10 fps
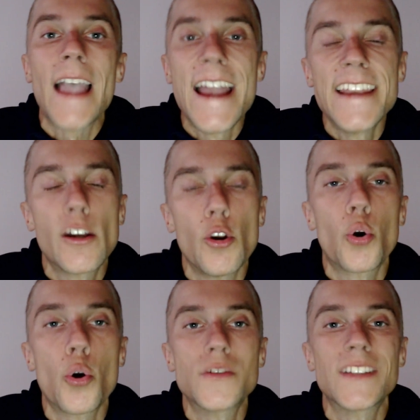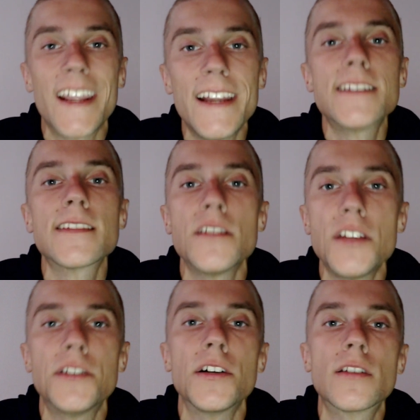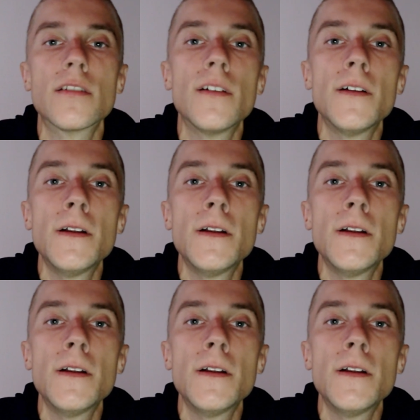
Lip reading: Any glucose that is needed